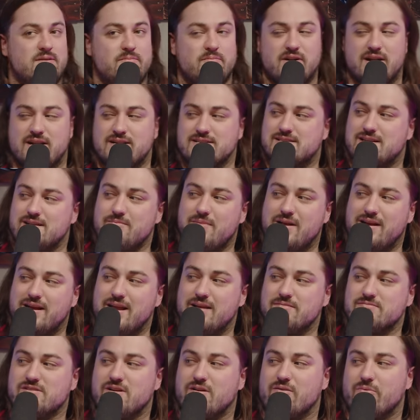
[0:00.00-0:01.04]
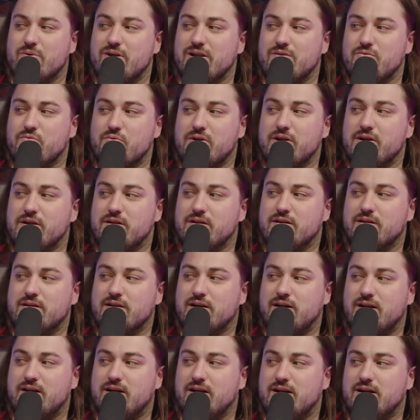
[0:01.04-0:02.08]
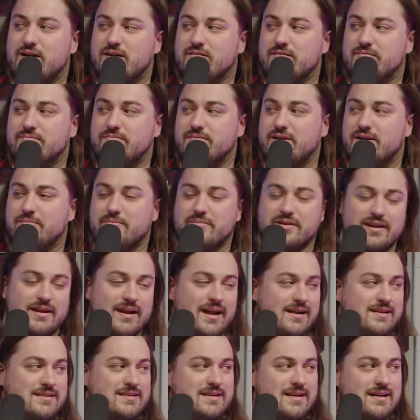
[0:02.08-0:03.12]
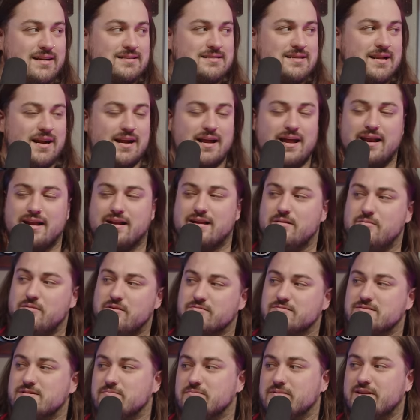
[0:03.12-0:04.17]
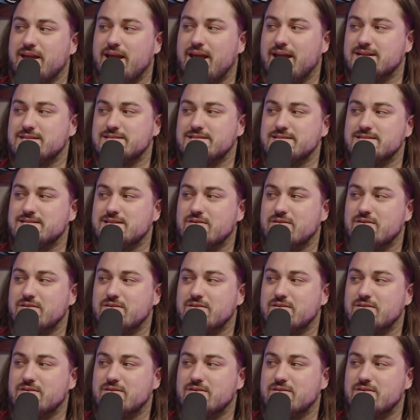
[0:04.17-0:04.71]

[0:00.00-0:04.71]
But I said, my name's already weird, and being 18, I said, I gotta come up with something catchy.